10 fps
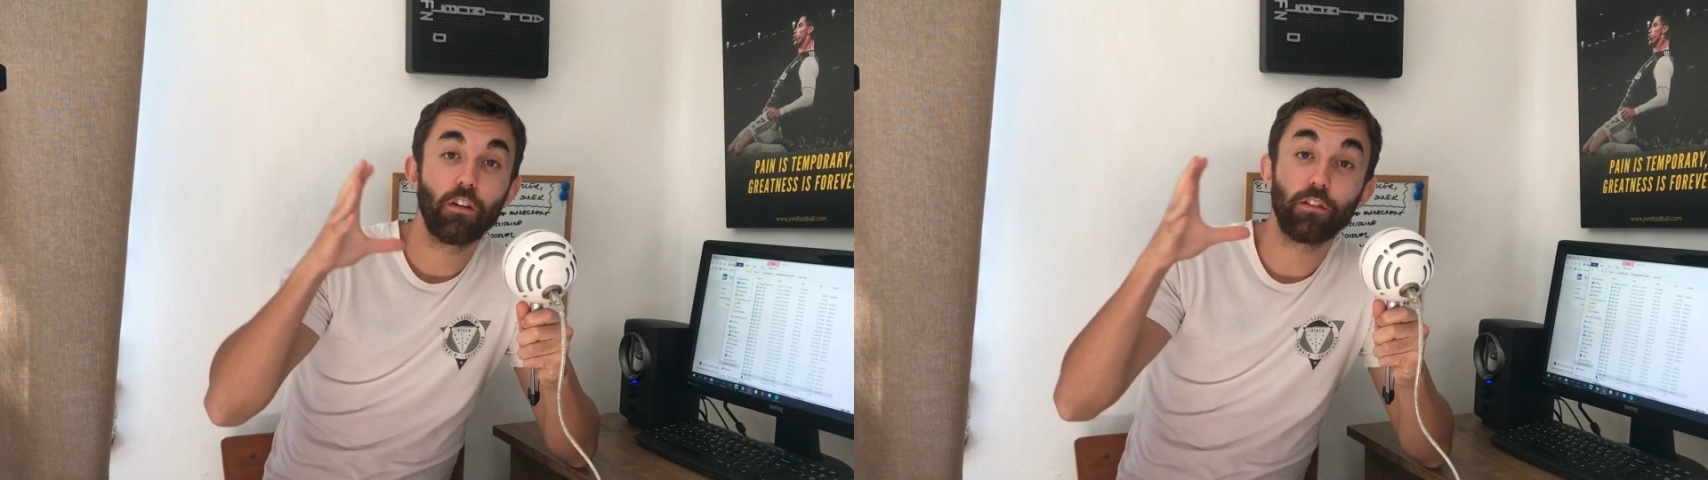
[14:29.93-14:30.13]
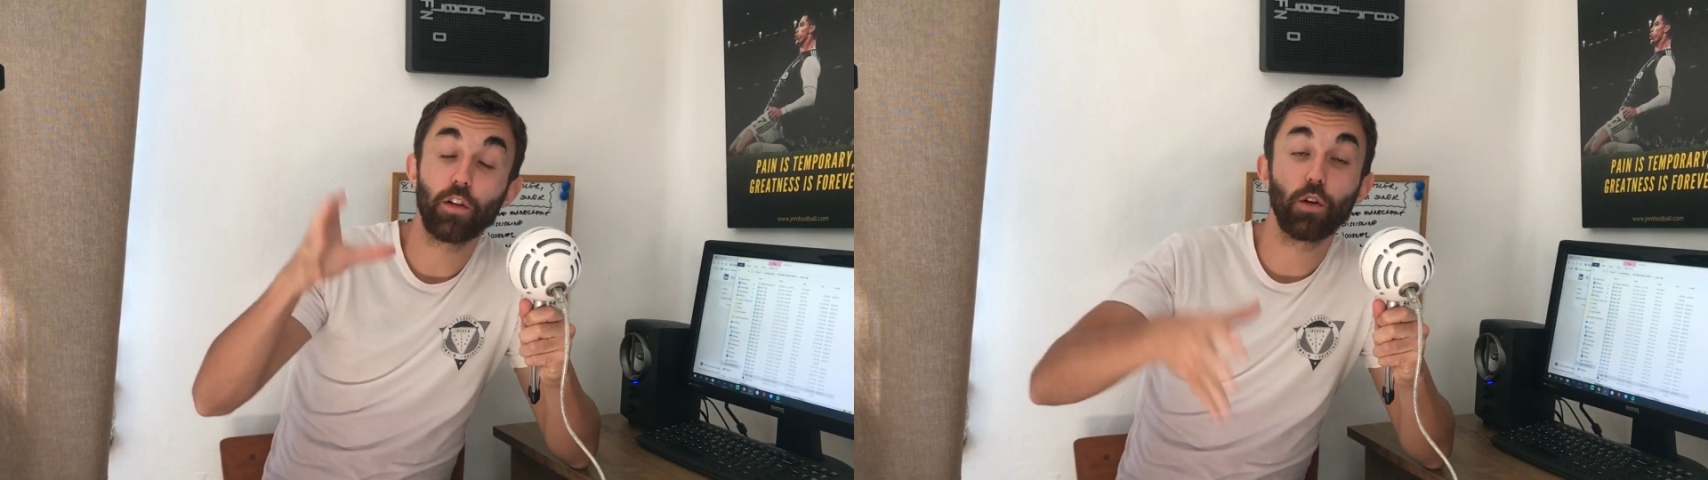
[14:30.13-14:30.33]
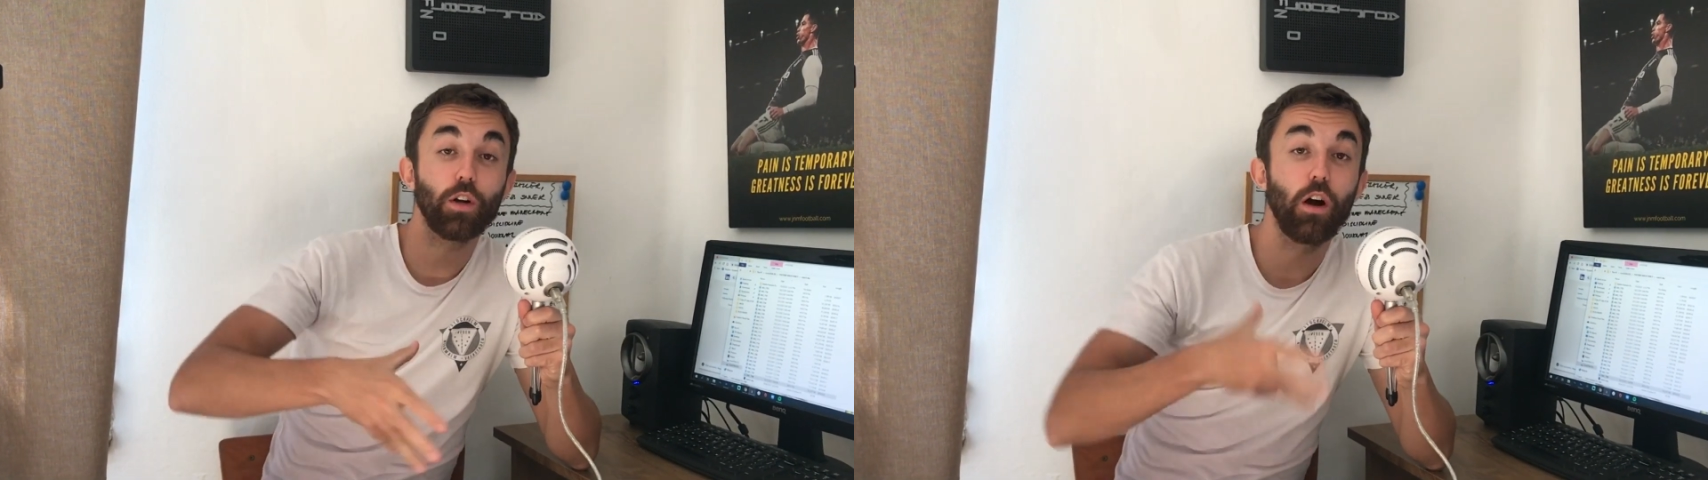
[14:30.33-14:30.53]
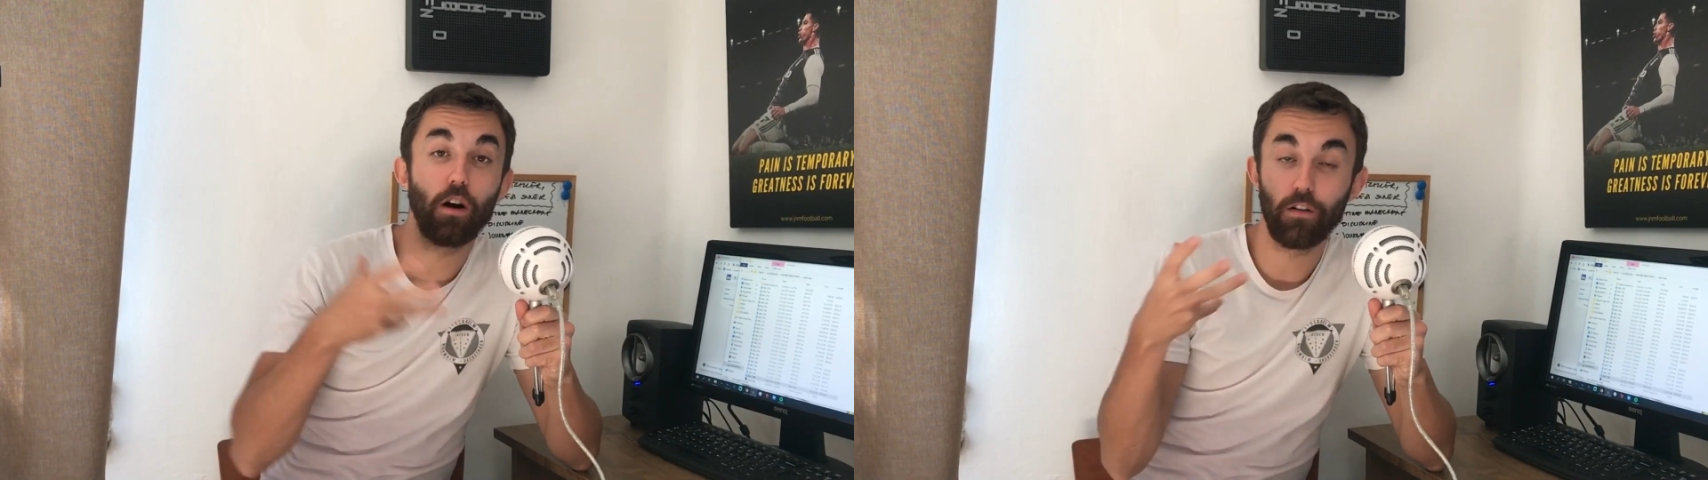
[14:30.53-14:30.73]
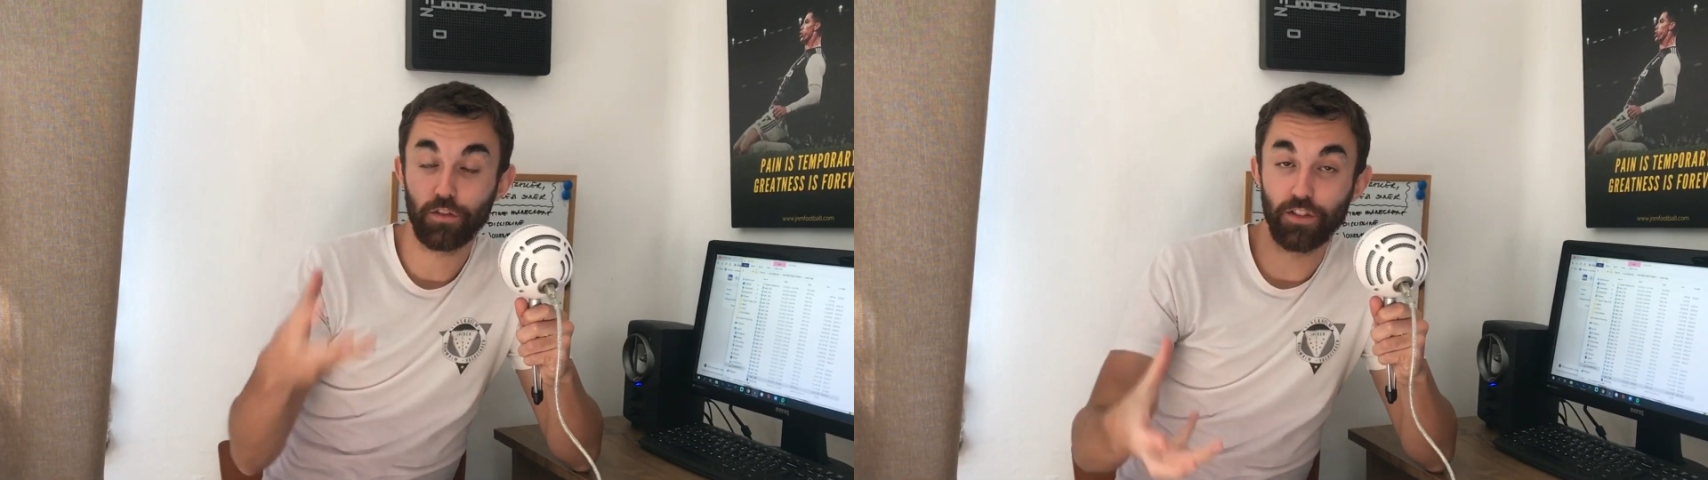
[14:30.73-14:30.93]
vlog
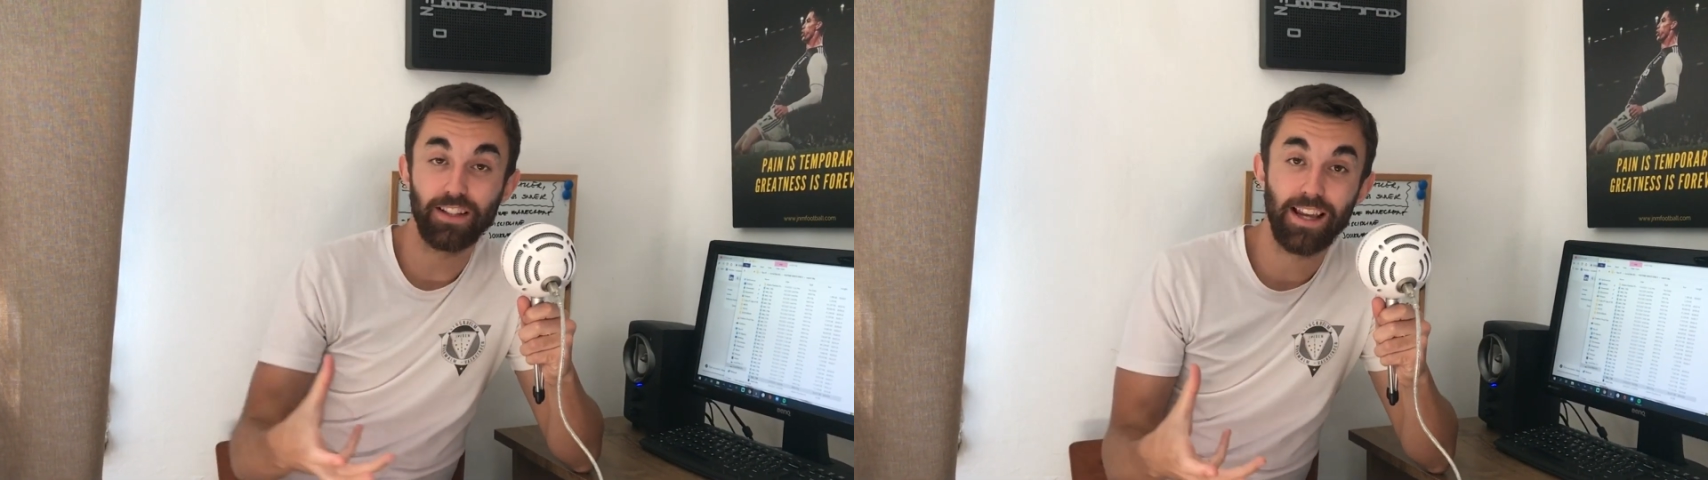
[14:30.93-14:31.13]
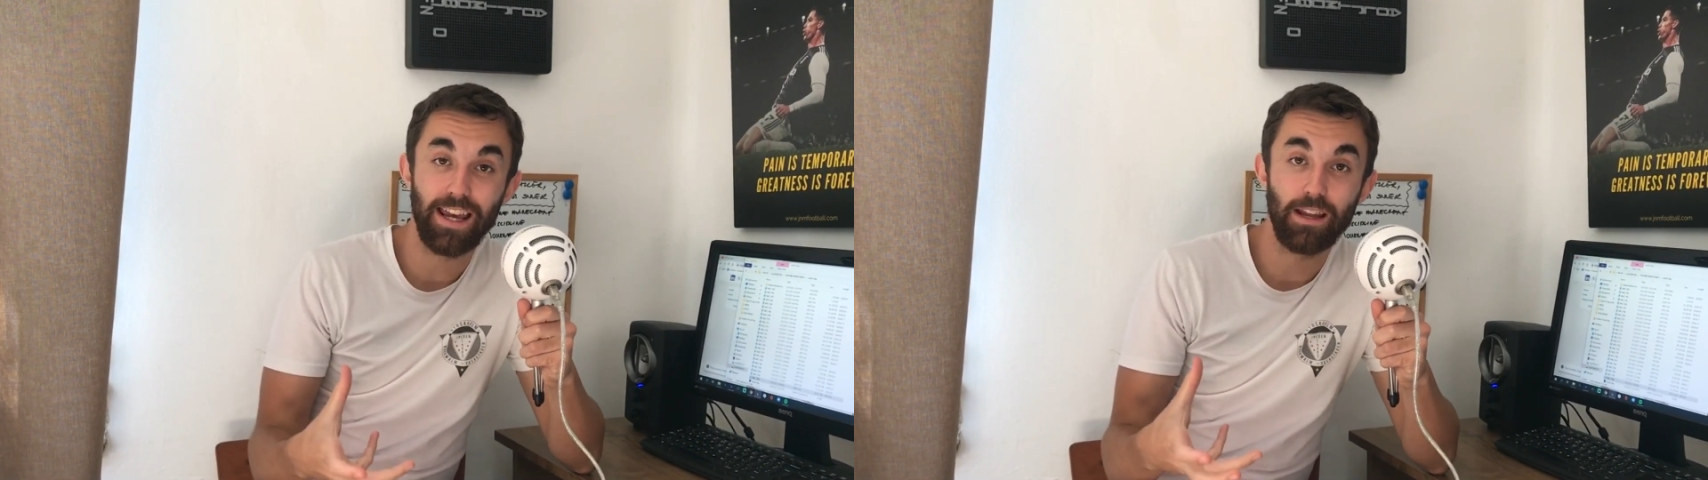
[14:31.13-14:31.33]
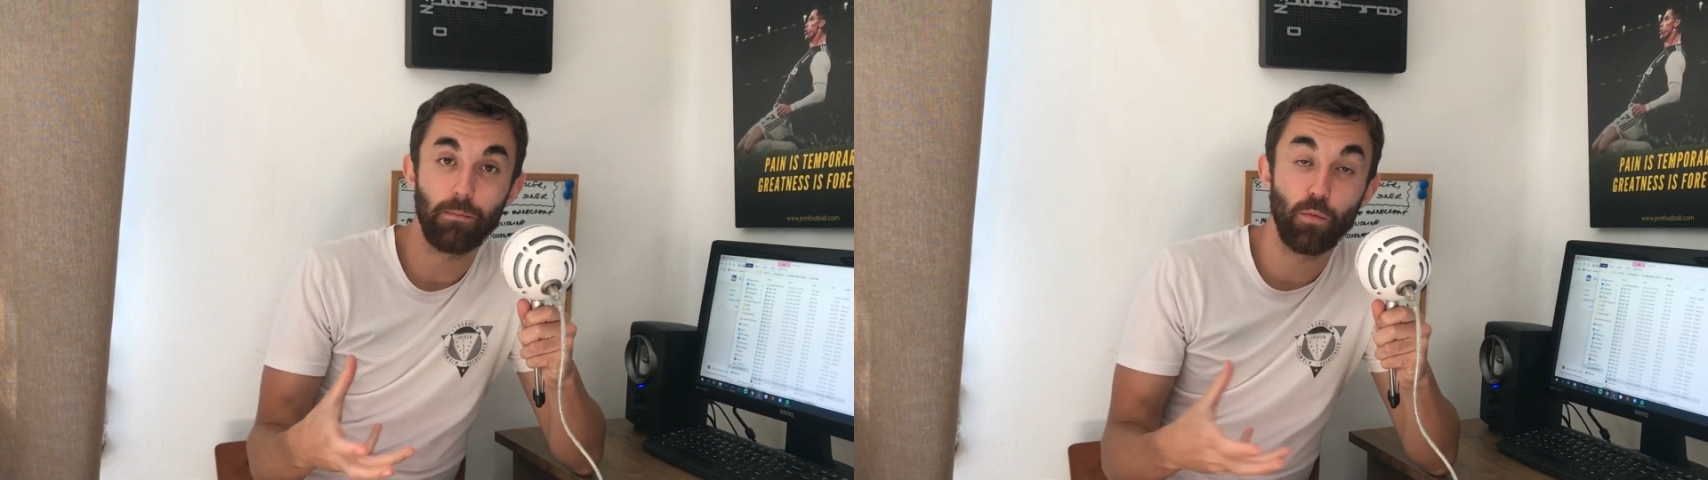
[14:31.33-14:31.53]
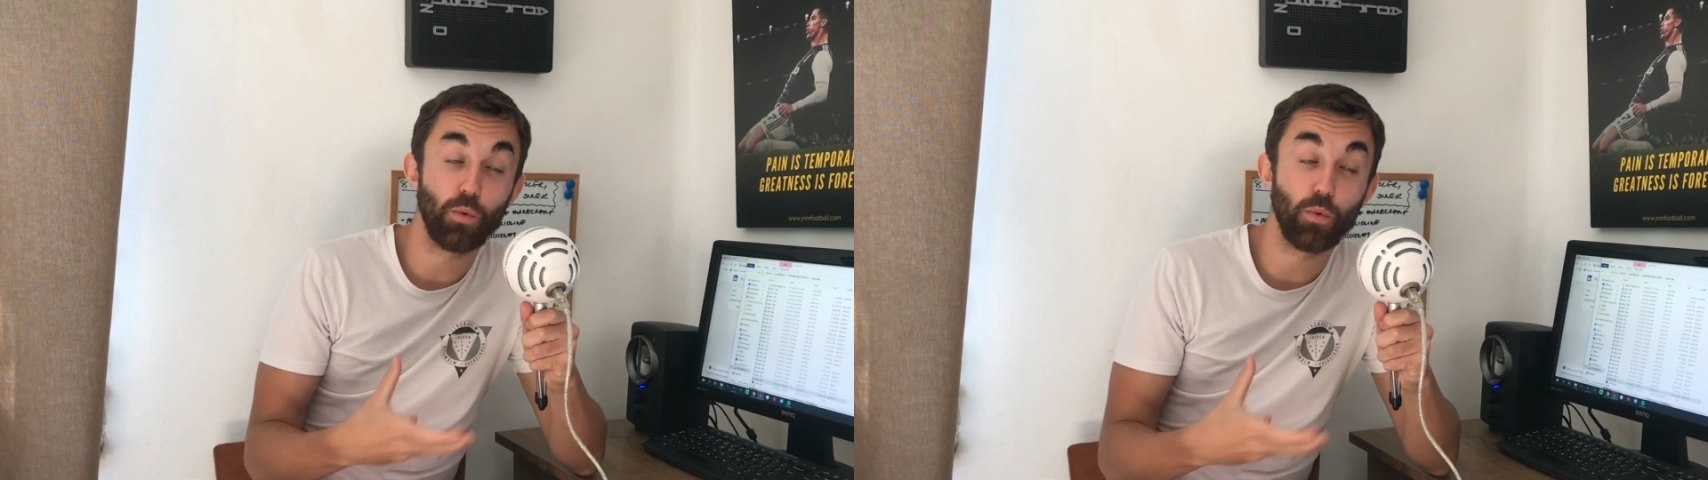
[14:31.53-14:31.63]
after the game,